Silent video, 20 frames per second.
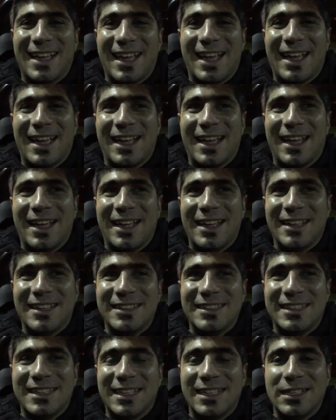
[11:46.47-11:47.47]

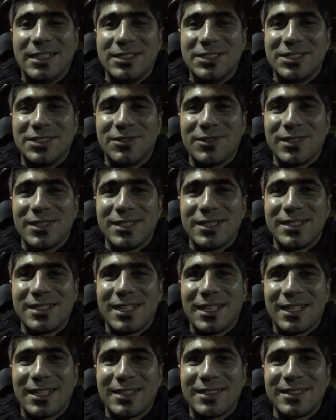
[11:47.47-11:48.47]
and then she was
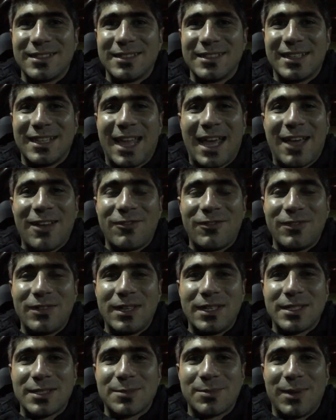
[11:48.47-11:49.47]
like
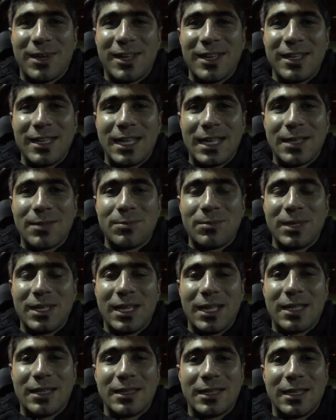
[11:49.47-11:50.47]
laughing and smiling at me
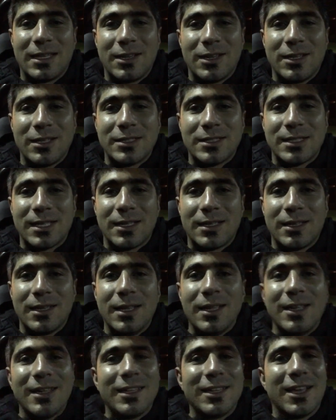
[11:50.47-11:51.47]
and then I said
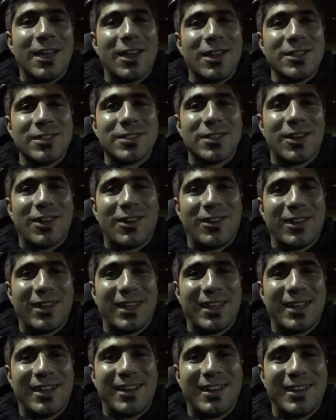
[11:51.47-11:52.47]
yeah I saw
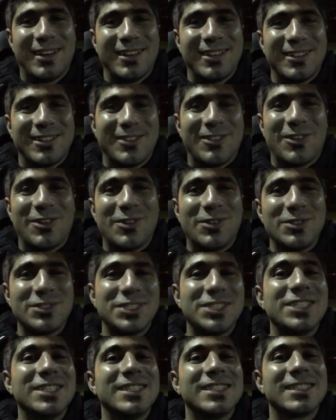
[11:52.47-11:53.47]
her you know
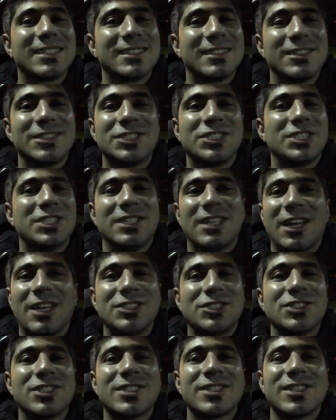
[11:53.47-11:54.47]
she's she I
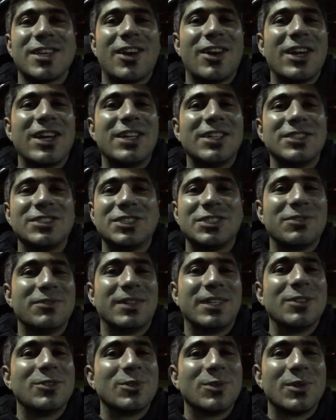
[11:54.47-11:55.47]
just saw her she
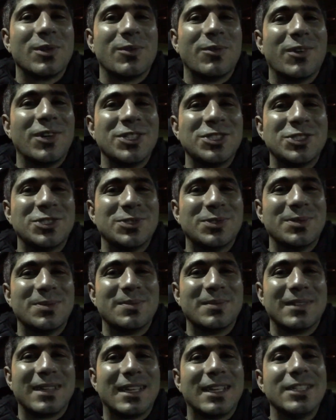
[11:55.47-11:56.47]
went to the washroom
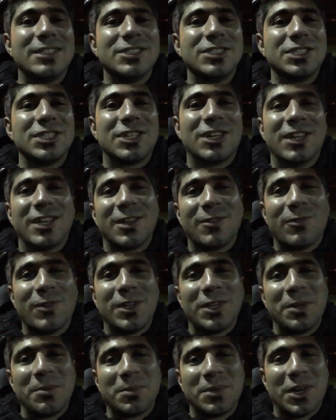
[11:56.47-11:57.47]
and she got
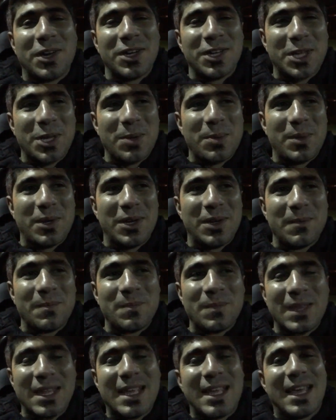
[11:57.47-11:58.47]
what I'm talking about
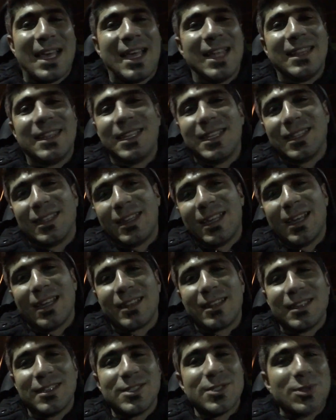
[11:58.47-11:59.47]
and then
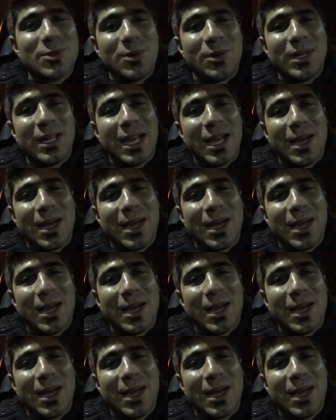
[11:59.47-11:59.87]
that the story